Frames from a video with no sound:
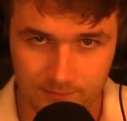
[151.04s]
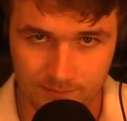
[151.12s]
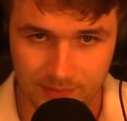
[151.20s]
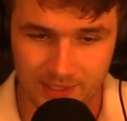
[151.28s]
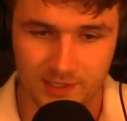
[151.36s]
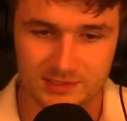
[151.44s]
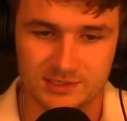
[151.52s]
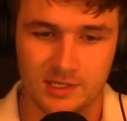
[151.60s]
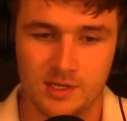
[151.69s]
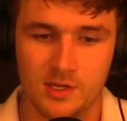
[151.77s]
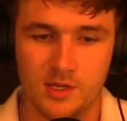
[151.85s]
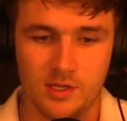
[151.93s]
Because,
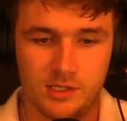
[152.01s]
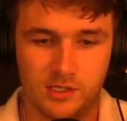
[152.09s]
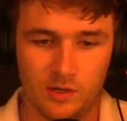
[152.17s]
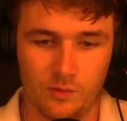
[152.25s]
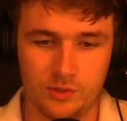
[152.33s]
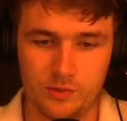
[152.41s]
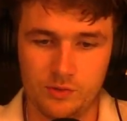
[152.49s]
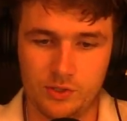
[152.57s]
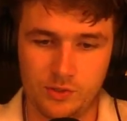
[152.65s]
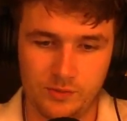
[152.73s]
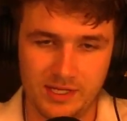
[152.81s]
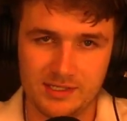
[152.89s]

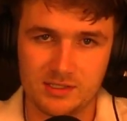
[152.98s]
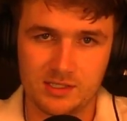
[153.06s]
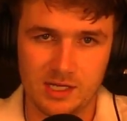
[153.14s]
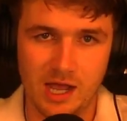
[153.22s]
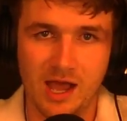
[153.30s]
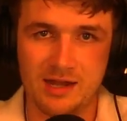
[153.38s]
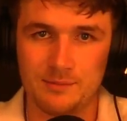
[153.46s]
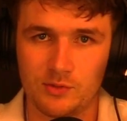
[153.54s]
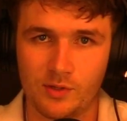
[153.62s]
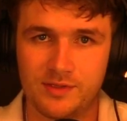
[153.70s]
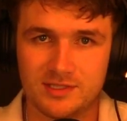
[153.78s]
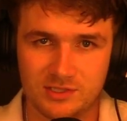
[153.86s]
you get caught in
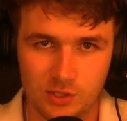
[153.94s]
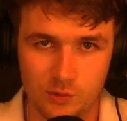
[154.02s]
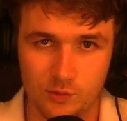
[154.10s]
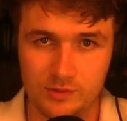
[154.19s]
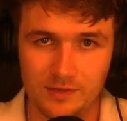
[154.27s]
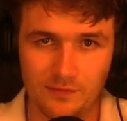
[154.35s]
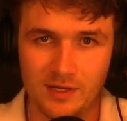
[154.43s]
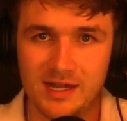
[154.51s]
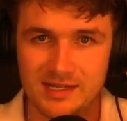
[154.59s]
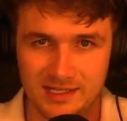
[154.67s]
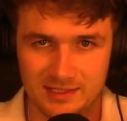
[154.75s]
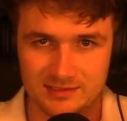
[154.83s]
between these two different
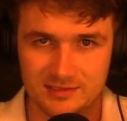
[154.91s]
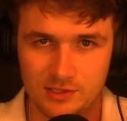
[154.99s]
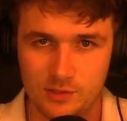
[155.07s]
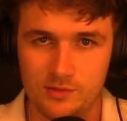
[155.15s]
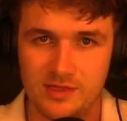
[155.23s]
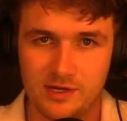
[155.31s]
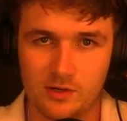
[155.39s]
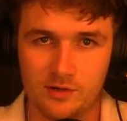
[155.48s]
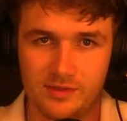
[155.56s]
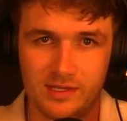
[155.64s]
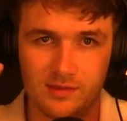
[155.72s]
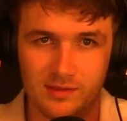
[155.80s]
ideas that you think are
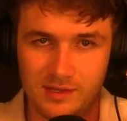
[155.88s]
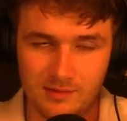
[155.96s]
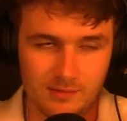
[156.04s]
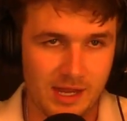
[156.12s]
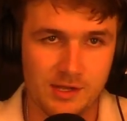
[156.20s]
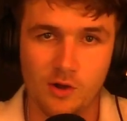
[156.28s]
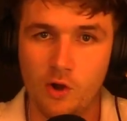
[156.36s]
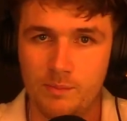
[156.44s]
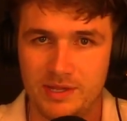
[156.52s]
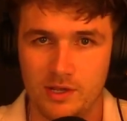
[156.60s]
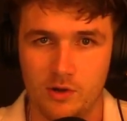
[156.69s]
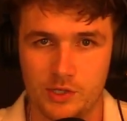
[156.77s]
the end-all,
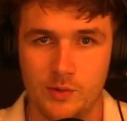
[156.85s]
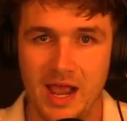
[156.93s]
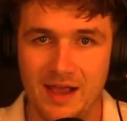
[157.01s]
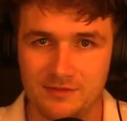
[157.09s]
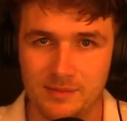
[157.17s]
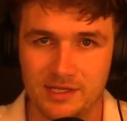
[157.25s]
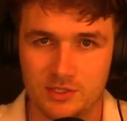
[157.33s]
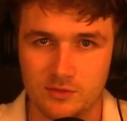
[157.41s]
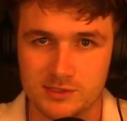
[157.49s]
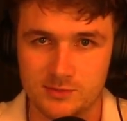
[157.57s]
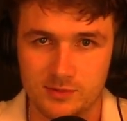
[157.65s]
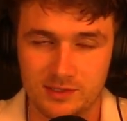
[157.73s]
be-all. You have to make a
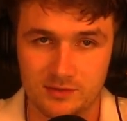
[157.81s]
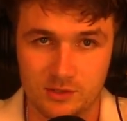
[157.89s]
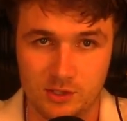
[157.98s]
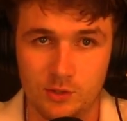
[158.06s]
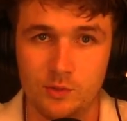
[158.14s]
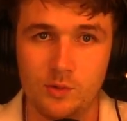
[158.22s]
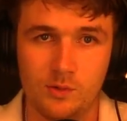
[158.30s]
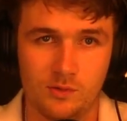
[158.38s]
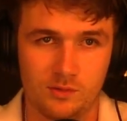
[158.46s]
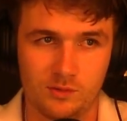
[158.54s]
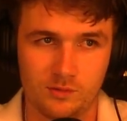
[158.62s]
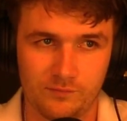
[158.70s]
choice between two
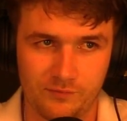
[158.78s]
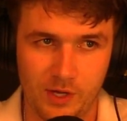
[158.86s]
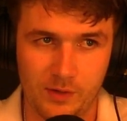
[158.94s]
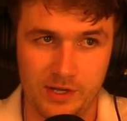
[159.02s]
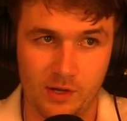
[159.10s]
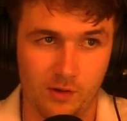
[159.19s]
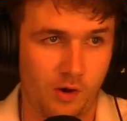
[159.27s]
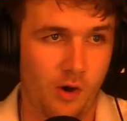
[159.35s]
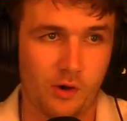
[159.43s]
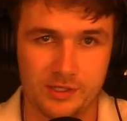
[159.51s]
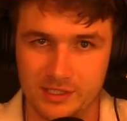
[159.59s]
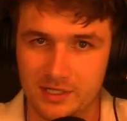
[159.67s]
very
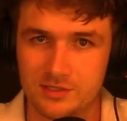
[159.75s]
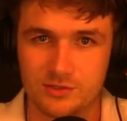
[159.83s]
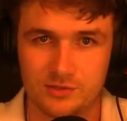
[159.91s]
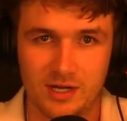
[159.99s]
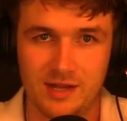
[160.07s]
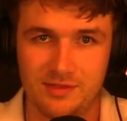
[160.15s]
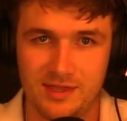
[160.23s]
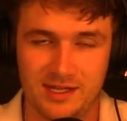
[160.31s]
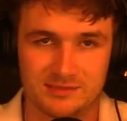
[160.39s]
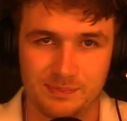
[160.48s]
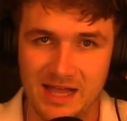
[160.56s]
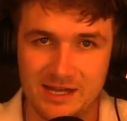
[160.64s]
hard, cut and dry
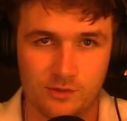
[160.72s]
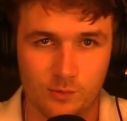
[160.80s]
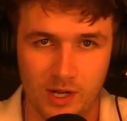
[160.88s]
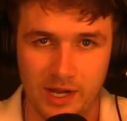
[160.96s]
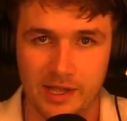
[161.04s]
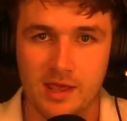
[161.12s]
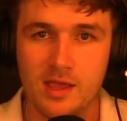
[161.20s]
things, black or white.